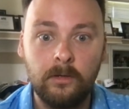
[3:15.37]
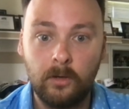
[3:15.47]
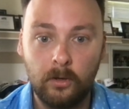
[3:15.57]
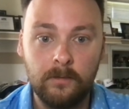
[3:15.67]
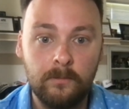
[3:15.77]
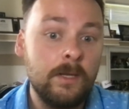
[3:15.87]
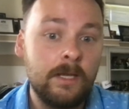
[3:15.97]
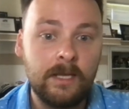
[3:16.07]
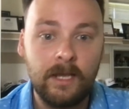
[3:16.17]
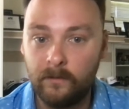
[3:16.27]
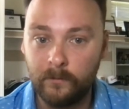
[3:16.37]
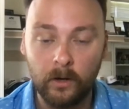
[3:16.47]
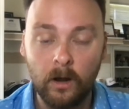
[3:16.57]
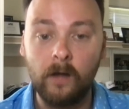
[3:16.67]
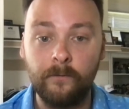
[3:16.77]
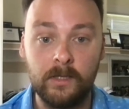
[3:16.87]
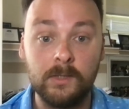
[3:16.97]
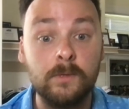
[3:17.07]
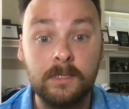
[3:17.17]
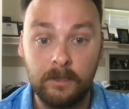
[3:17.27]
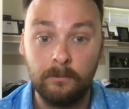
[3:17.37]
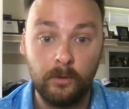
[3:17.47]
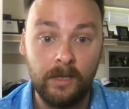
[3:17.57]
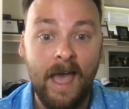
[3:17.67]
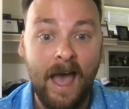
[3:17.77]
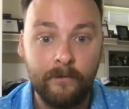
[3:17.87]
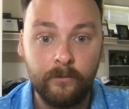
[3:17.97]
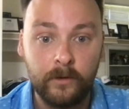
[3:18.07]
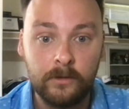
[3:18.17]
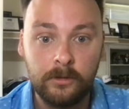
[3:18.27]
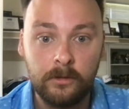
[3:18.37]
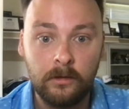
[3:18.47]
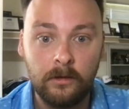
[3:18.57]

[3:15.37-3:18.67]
could be if their offense was simply average.